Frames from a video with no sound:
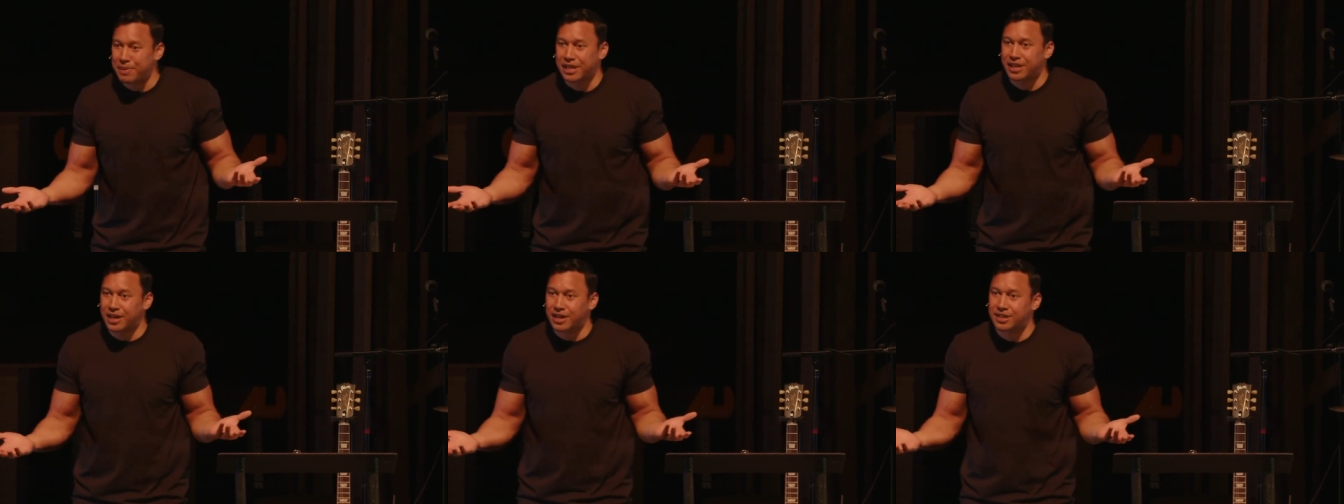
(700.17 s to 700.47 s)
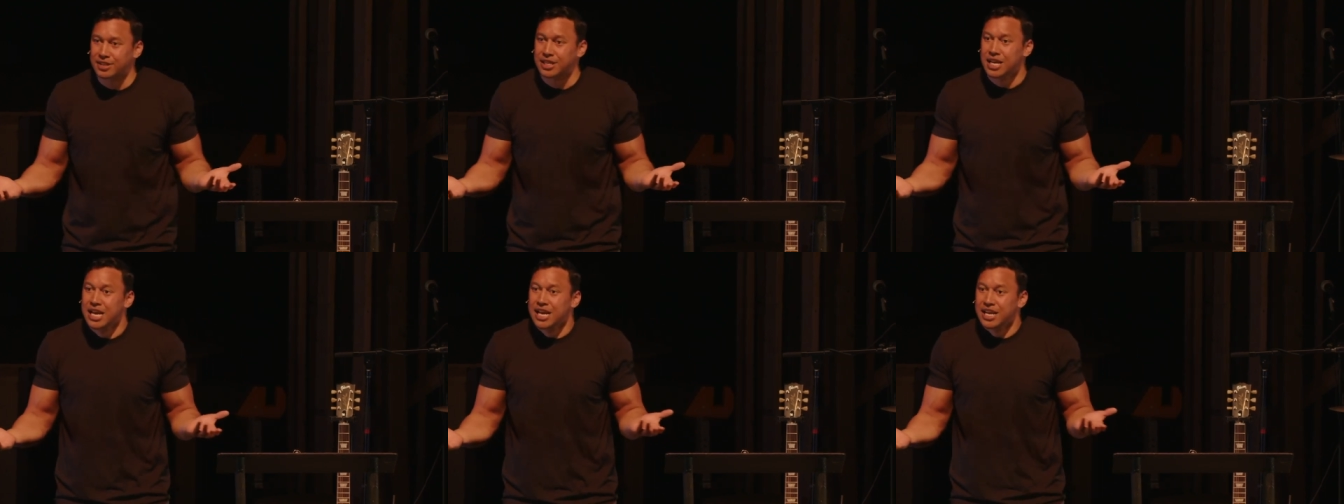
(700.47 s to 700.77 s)

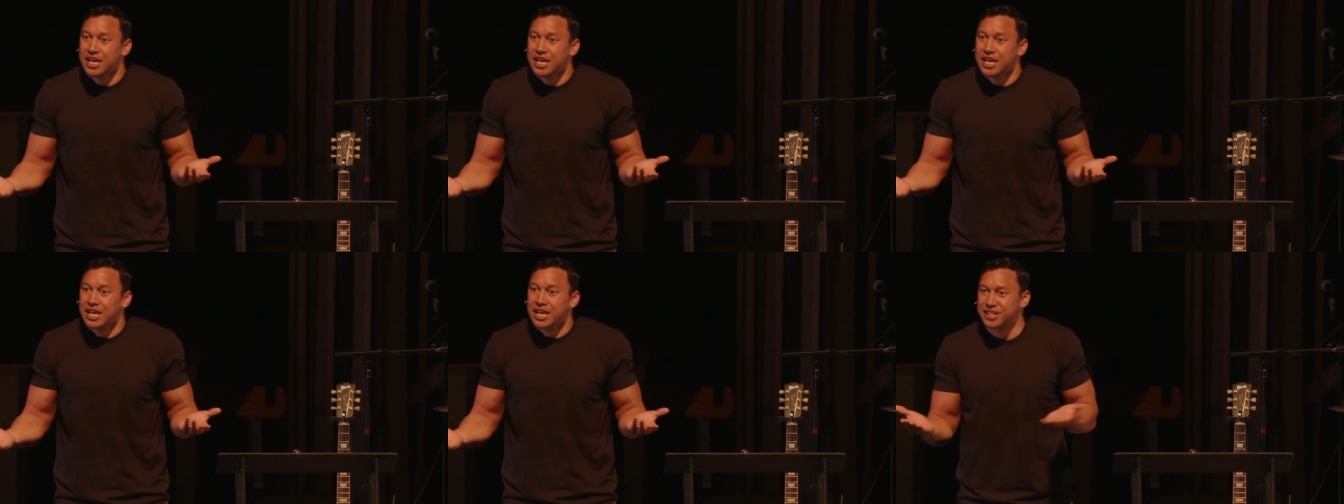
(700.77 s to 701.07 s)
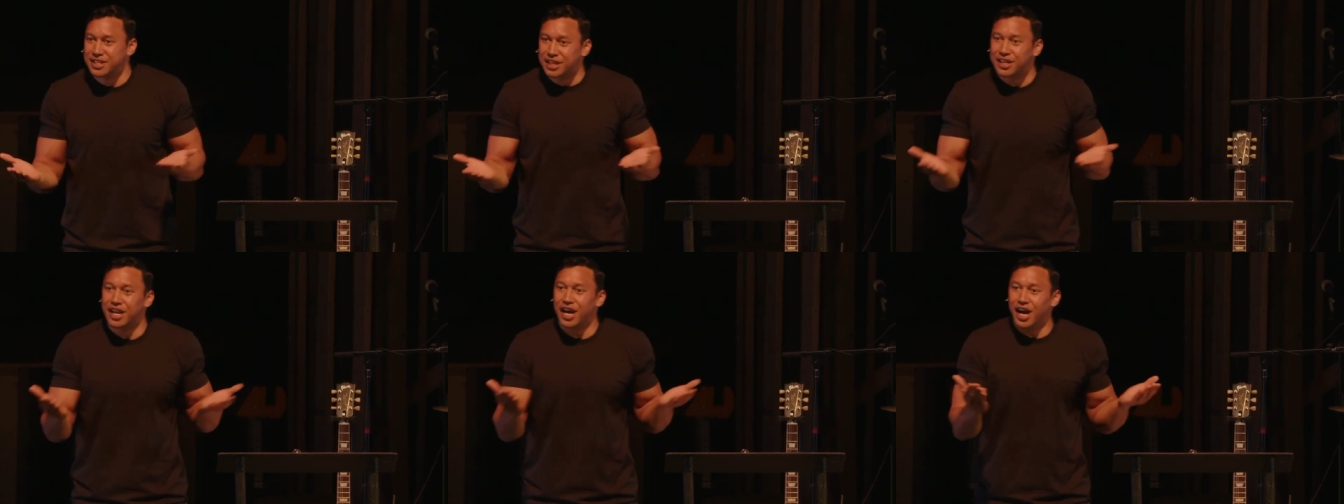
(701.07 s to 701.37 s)
Because this
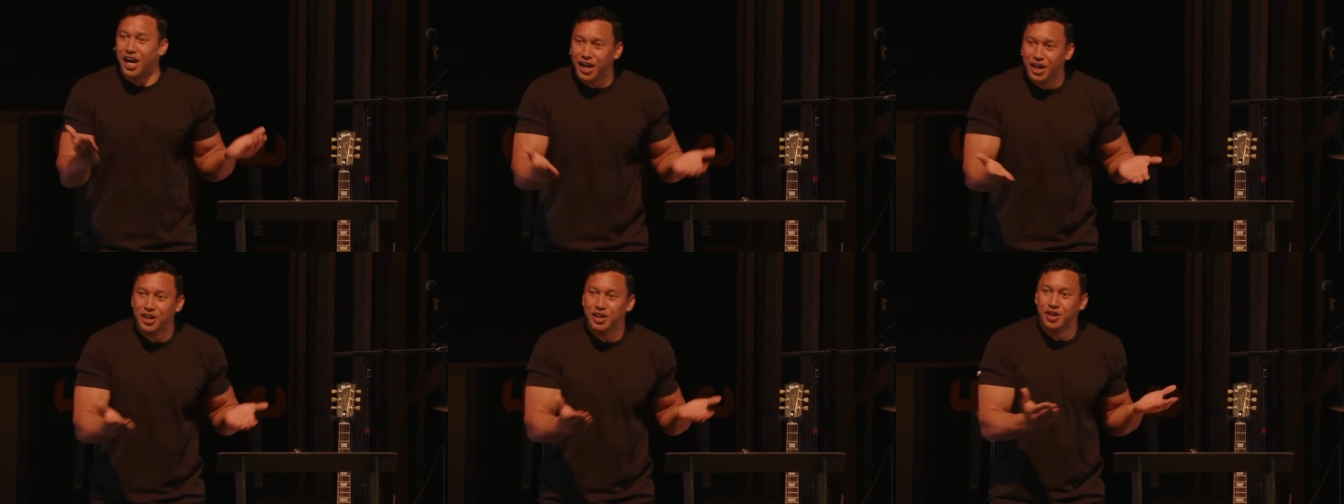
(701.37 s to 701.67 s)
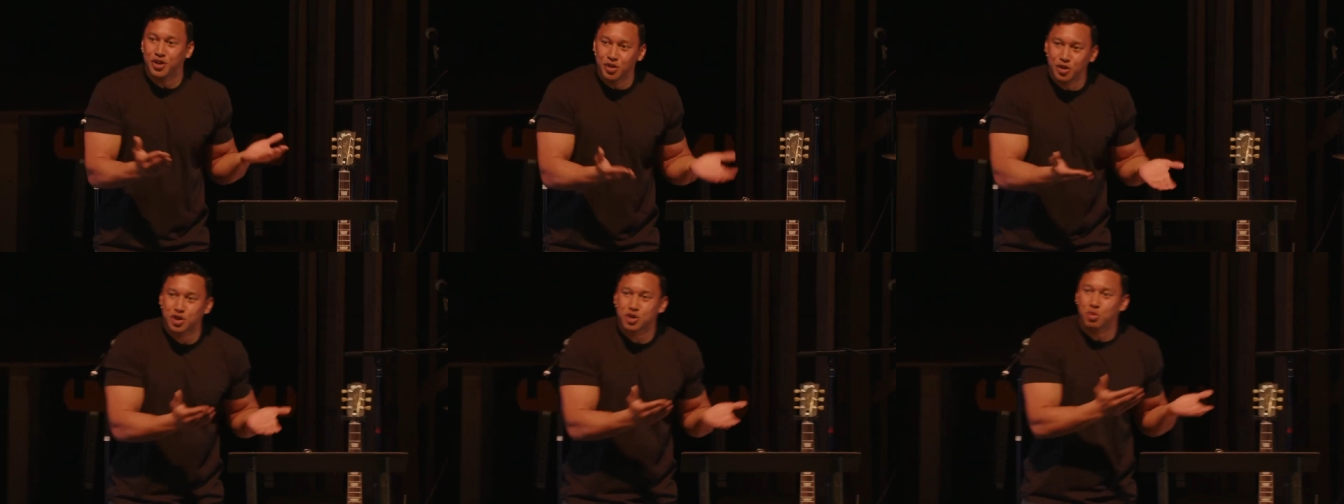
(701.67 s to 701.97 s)
is an
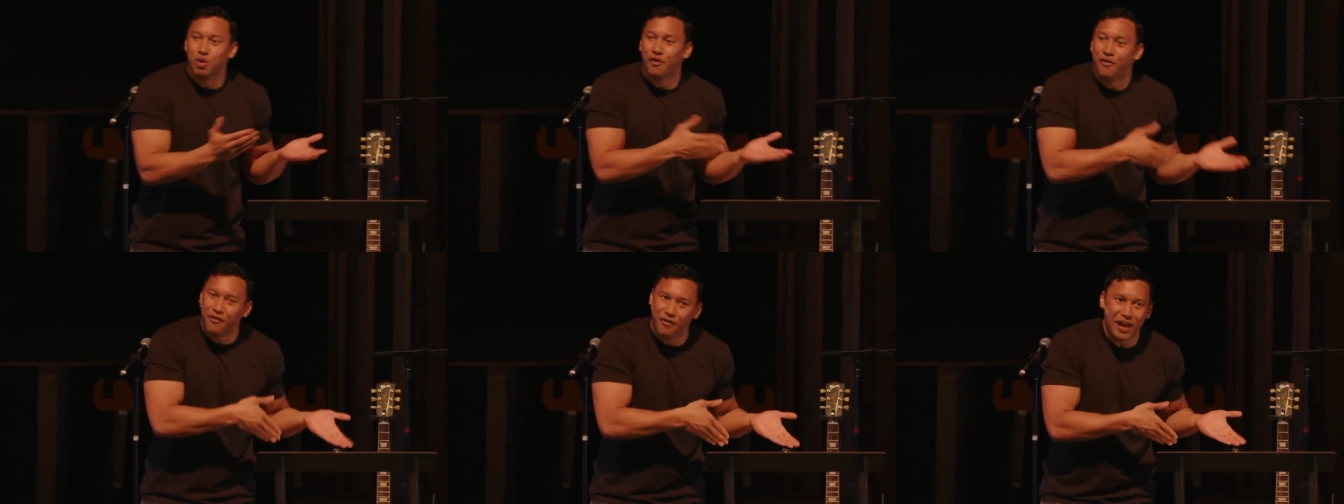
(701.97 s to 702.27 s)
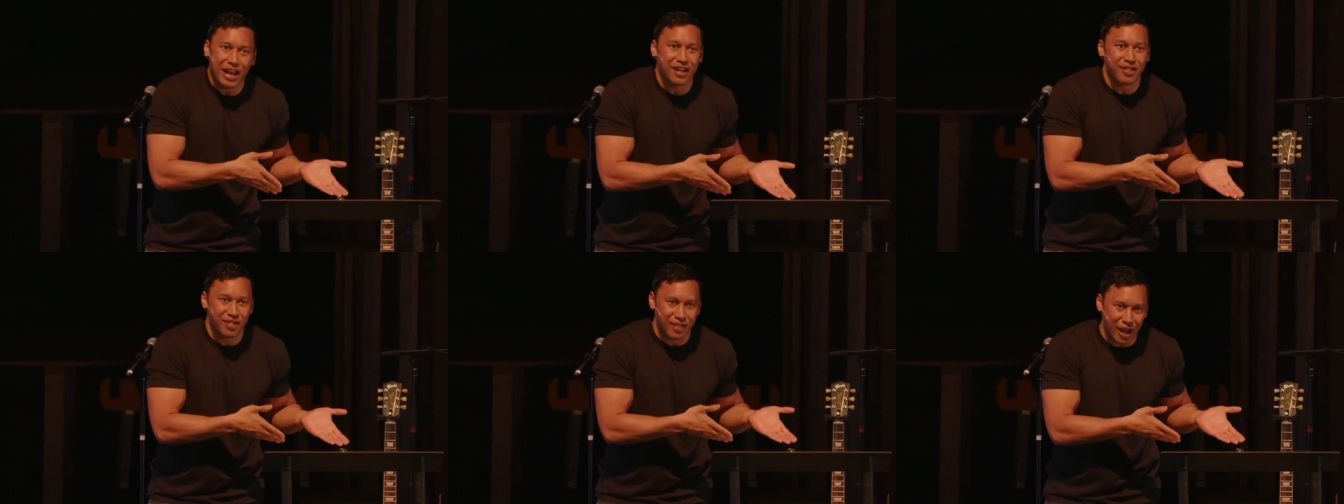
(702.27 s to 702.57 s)
unusual
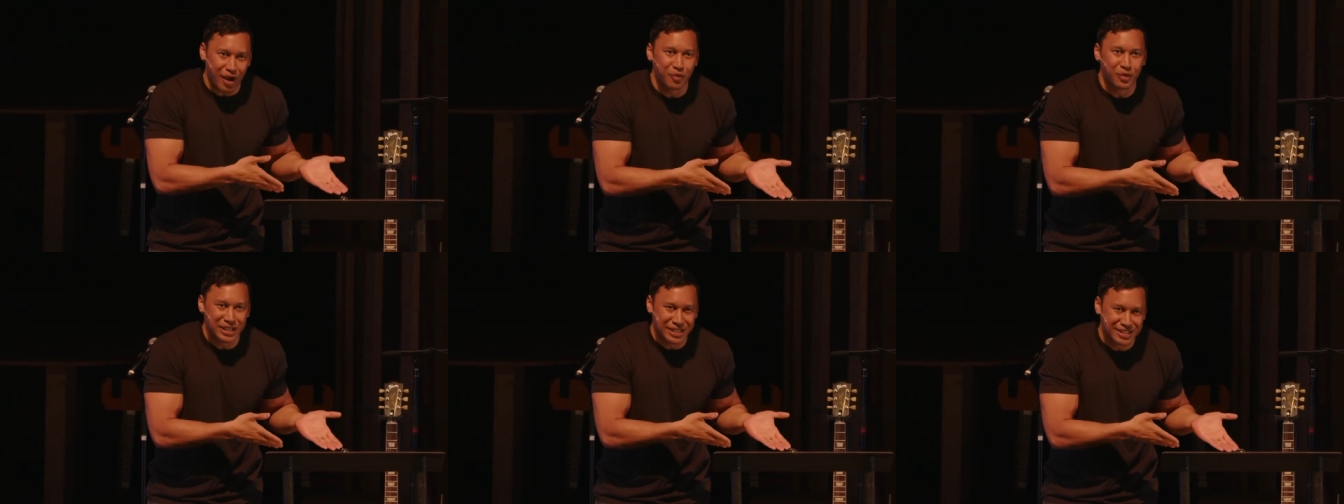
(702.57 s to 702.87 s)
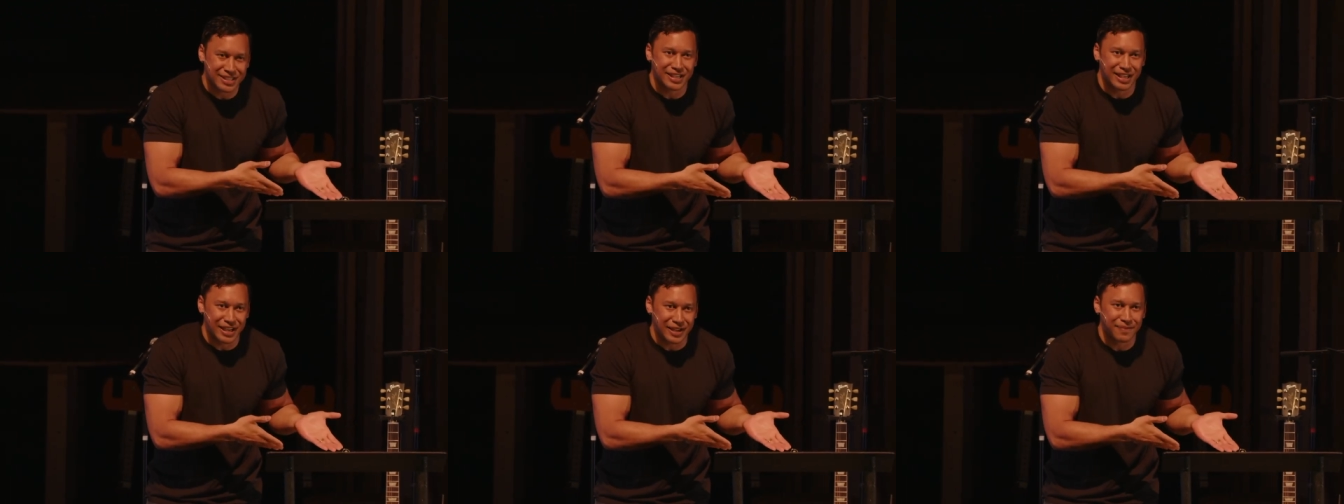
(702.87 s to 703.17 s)
faith that we
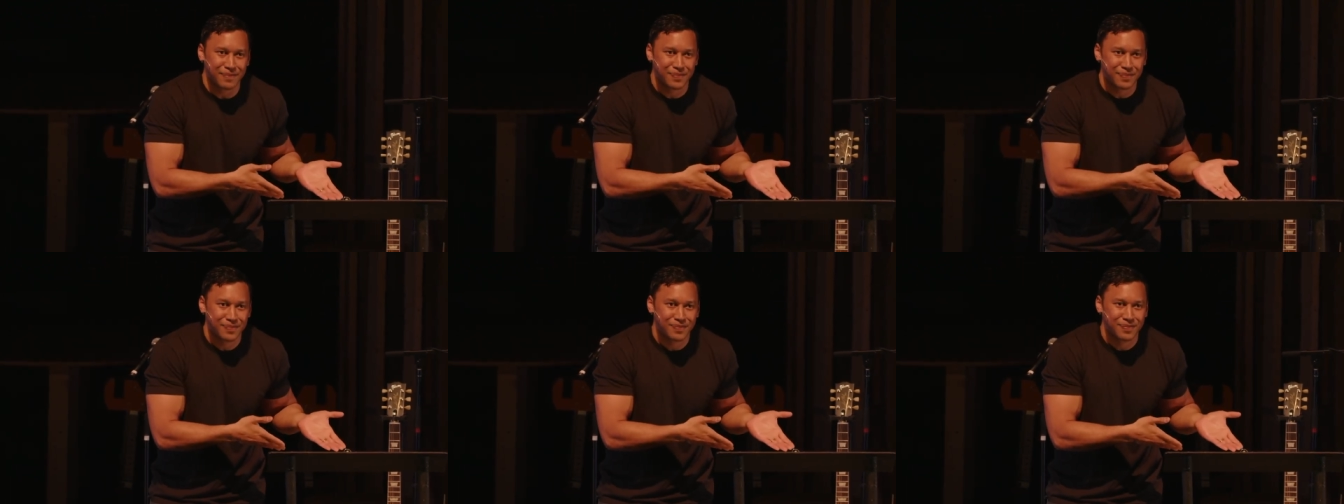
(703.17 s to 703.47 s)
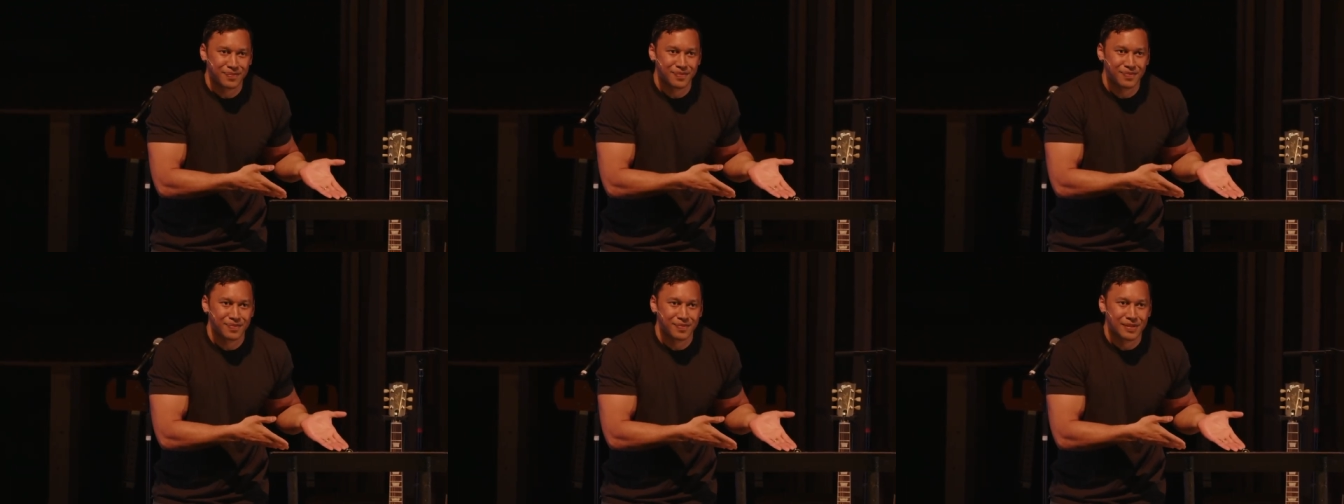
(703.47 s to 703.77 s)
see.
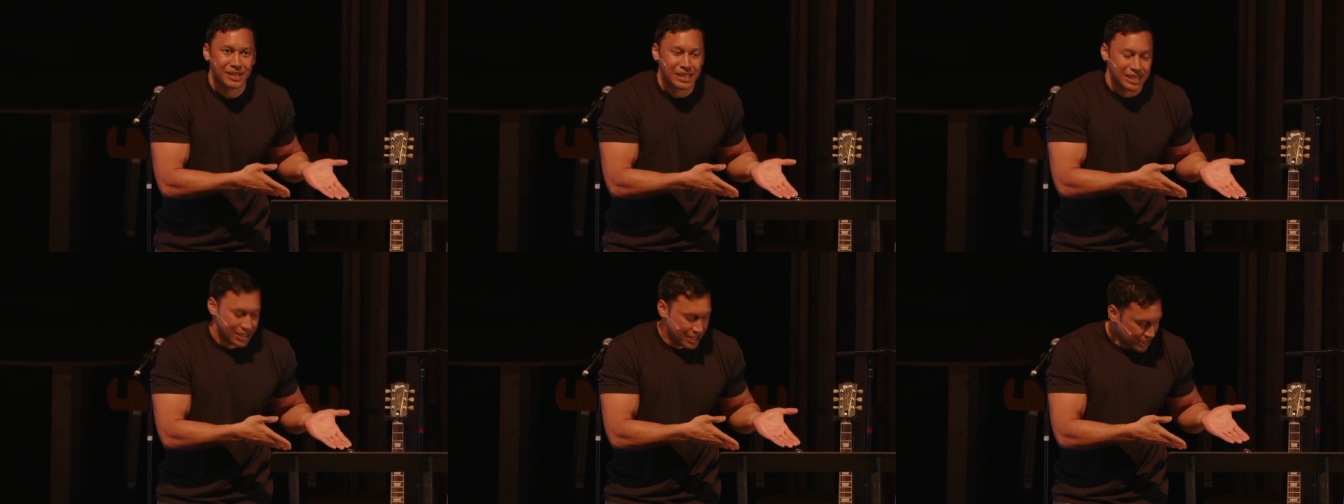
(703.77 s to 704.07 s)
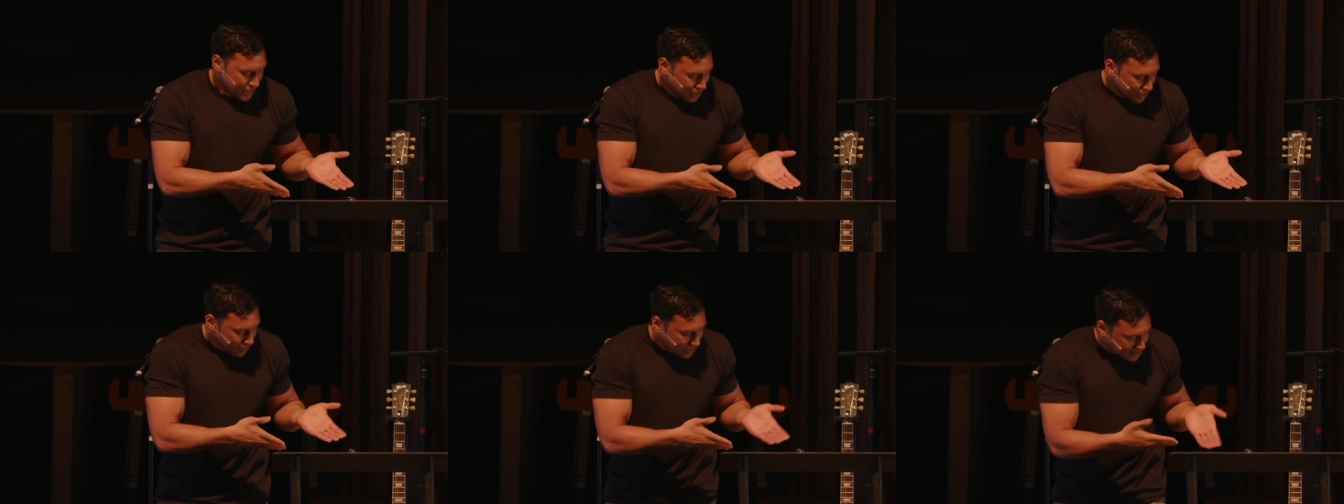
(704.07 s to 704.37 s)

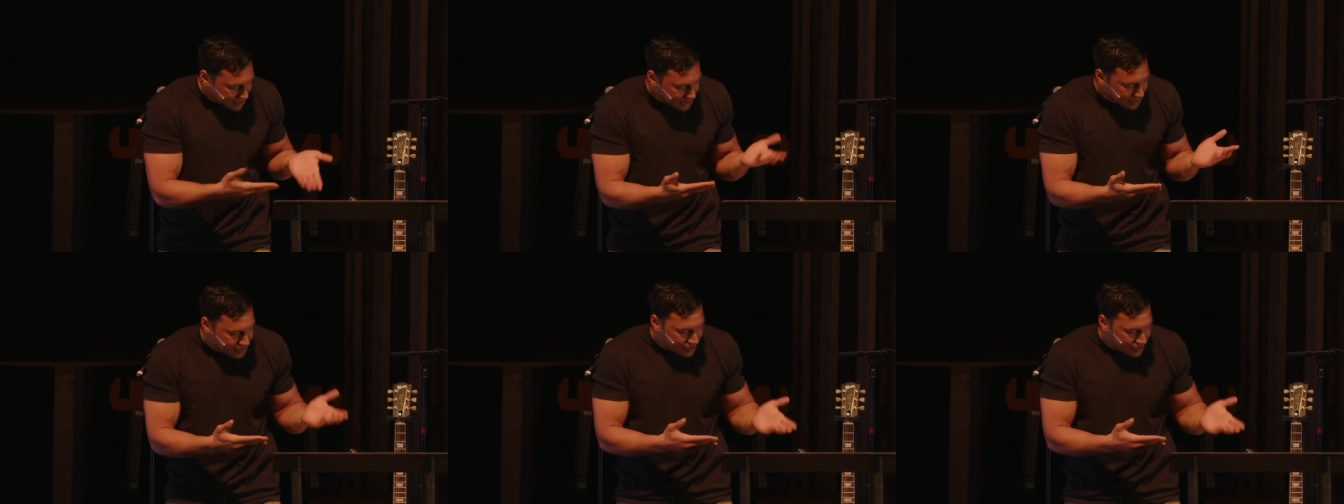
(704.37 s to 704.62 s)
Let's